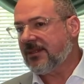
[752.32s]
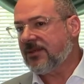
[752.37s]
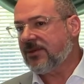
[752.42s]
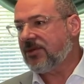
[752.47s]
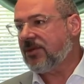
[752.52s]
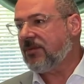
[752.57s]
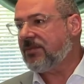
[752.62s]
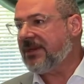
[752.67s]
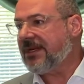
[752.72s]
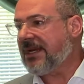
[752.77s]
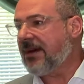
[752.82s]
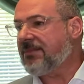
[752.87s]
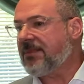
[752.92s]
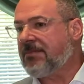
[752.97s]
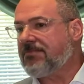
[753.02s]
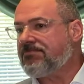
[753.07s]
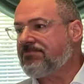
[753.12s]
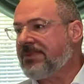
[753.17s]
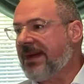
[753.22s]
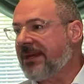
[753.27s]
to become a
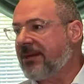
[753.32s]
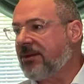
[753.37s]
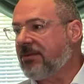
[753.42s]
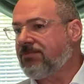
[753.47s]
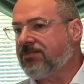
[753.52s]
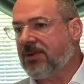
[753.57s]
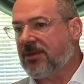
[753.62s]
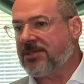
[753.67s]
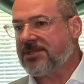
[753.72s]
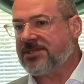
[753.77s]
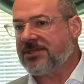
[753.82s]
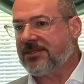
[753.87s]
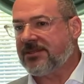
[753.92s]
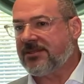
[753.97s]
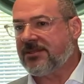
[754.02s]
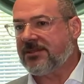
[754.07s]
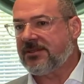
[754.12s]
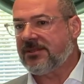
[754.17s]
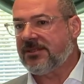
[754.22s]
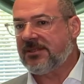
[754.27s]
better person.